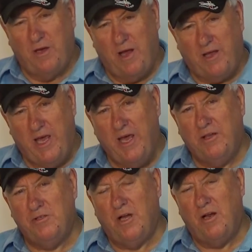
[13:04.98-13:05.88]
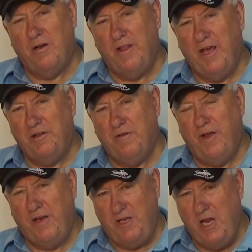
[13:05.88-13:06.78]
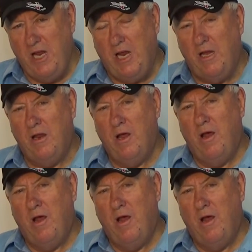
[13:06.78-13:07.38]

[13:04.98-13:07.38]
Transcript: uh, kids under the age of 18